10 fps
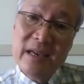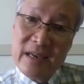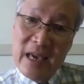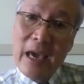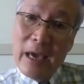
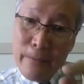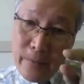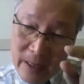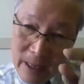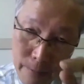Okay, if
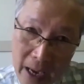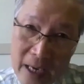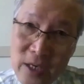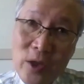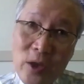it
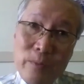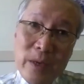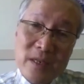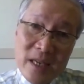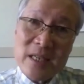impacts on your
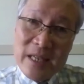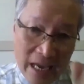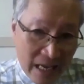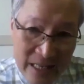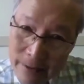business
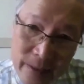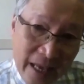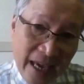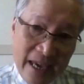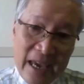
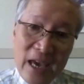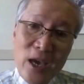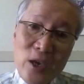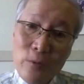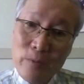negatively,
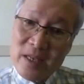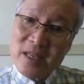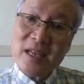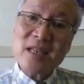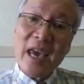your
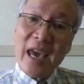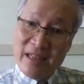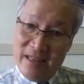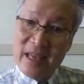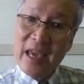business can